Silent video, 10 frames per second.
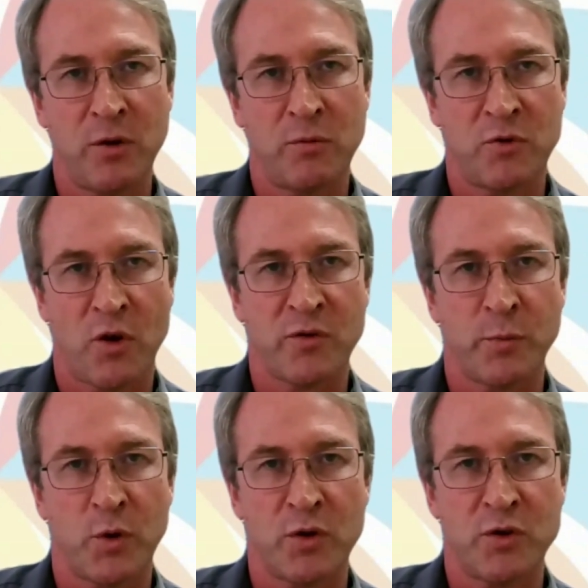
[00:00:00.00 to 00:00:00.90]
you'd have to
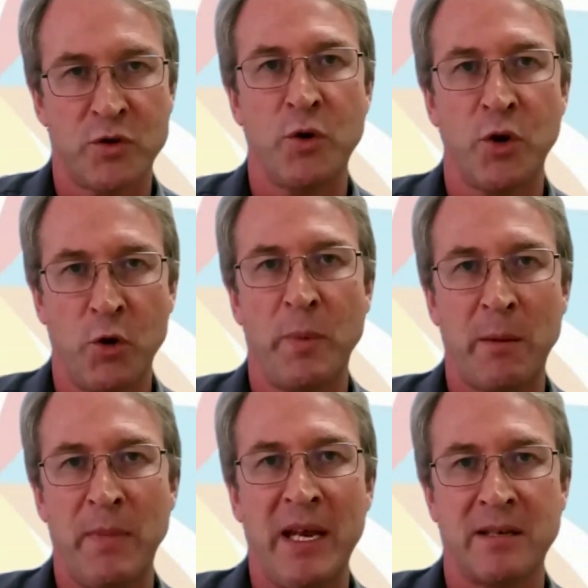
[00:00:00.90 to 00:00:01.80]
transport 2
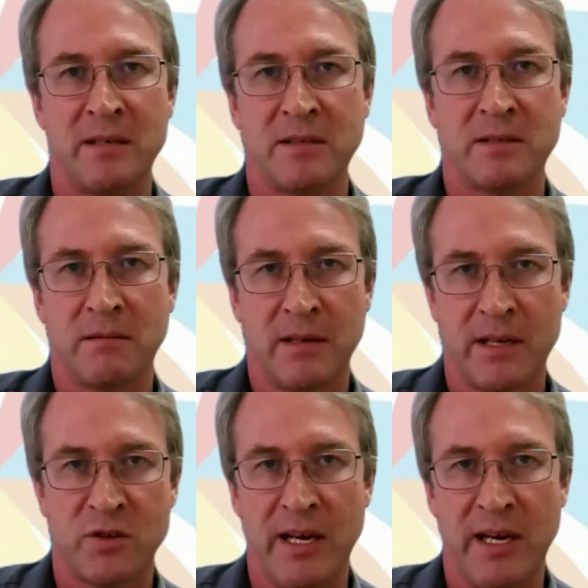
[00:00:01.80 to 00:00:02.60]
cubic meters,